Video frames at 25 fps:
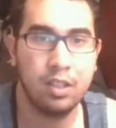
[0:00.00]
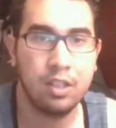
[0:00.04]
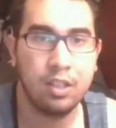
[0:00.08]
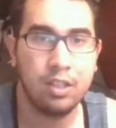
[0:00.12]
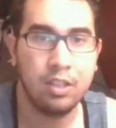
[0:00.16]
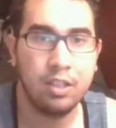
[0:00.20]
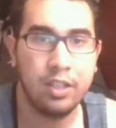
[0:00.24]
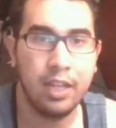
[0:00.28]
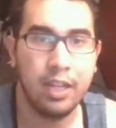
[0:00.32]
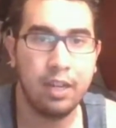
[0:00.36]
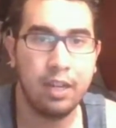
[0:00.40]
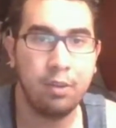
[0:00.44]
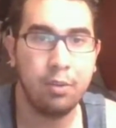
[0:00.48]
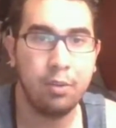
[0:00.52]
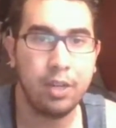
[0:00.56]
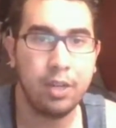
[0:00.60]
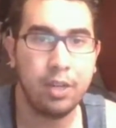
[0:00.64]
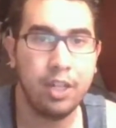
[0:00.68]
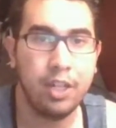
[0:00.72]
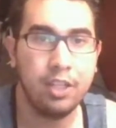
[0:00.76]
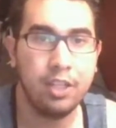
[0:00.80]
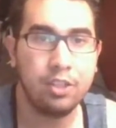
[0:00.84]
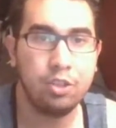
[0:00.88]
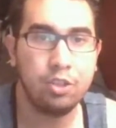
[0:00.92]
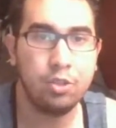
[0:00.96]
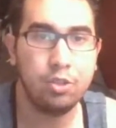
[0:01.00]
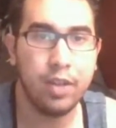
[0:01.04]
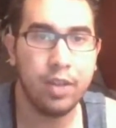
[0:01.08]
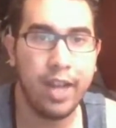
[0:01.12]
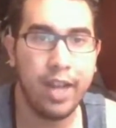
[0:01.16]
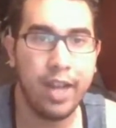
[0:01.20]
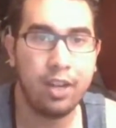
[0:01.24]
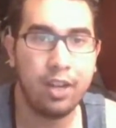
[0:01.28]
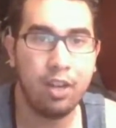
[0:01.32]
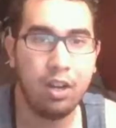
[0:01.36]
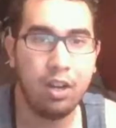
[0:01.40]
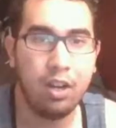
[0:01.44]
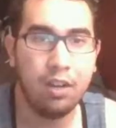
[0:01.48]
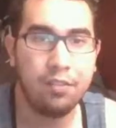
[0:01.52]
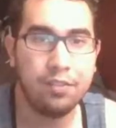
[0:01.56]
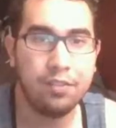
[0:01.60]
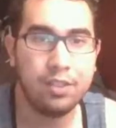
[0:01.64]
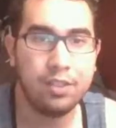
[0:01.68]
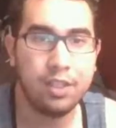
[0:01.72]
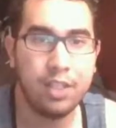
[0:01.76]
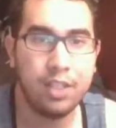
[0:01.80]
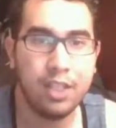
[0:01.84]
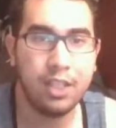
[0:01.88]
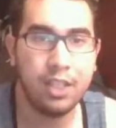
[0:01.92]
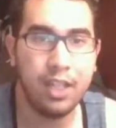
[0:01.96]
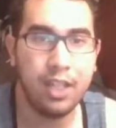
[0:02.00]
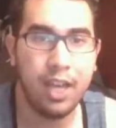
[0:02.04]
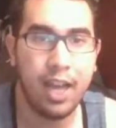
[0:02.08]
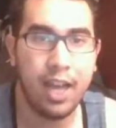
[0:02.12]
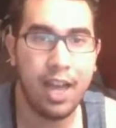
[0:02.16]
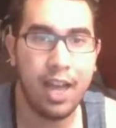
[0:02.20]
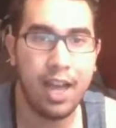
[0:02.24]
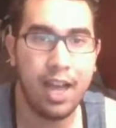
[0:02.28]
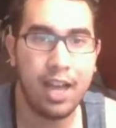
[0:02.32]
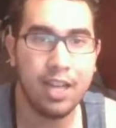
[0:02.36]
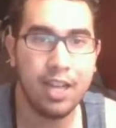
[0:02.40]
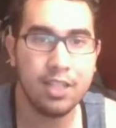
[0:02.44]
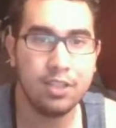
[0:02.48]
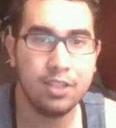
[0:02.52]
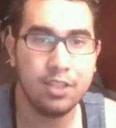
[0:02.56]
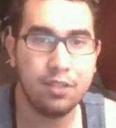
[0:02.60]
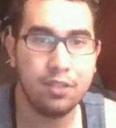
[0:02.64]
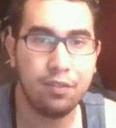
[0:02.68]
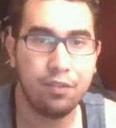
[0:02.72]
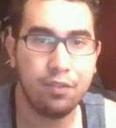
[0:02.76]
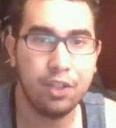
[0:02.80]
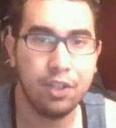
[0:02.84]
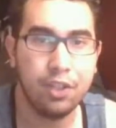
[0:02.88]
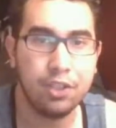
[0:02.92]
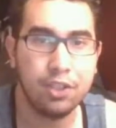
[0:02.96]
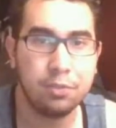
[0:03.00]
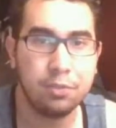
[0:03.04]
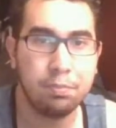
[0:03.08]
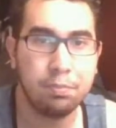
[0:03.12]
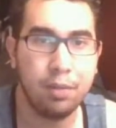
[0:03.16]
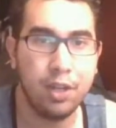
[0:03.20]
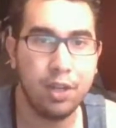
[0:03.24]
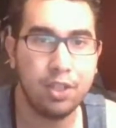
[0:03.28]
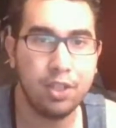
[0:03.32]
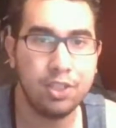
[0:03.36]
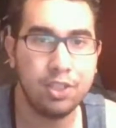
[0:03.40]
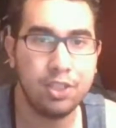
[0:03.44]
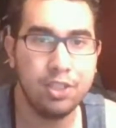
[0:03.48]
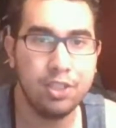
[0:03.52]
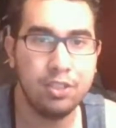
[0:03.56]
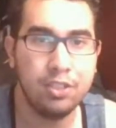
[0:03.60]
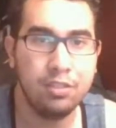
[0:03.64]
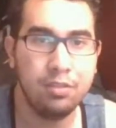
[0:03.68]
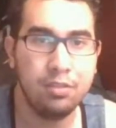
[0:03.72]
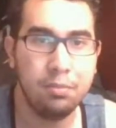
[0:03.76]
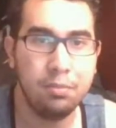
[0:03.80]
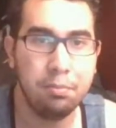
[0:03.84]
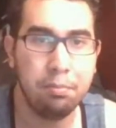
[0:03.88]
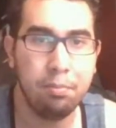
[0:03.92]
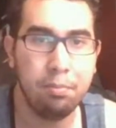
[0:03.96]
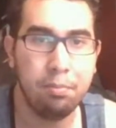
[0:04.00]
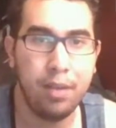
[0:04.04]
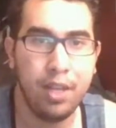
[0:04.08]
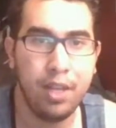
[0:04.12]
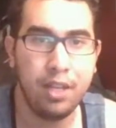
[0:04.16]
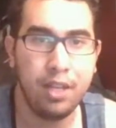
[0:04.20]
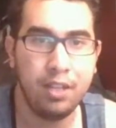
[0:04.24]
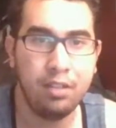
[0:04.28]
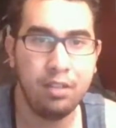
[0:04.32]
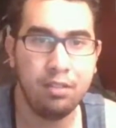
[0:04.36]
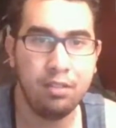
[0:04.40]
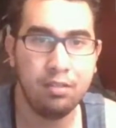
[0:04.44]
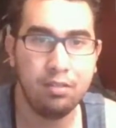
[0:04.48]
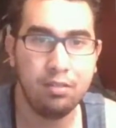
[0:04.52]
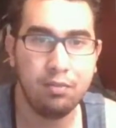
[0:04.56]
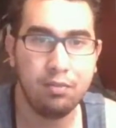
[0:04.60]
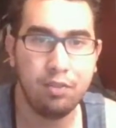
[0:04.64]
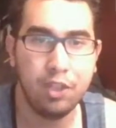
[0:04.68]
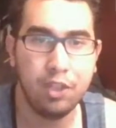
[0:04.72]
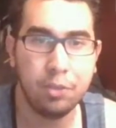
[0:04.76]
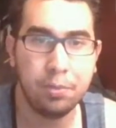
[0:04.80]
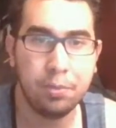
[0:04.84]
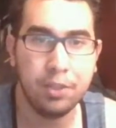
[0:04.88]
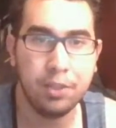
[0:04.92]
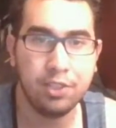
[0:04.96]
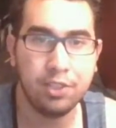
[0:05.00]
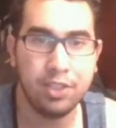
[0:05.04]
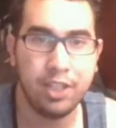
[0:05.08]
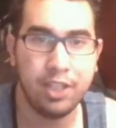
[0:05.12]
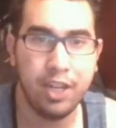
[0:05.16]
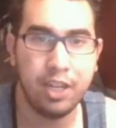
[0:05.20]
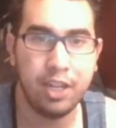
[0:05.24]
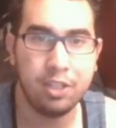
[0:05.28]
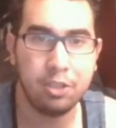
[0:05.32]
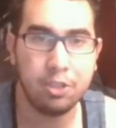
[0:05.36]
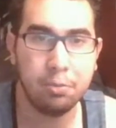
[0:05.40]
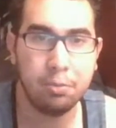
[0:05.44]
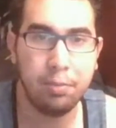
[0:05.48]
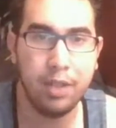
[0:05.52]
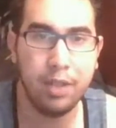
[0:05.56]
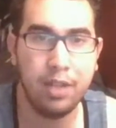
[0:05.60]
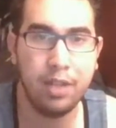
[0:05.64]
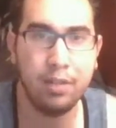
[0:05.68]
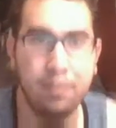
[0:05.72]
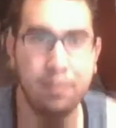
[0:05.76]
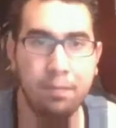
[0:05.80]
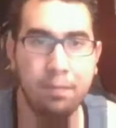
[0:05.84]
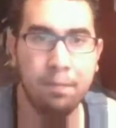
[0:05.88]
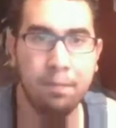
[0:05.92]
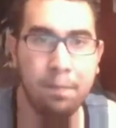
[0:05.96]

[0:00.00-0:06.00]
Now we're going to drag off the as first person pin, first person character pin.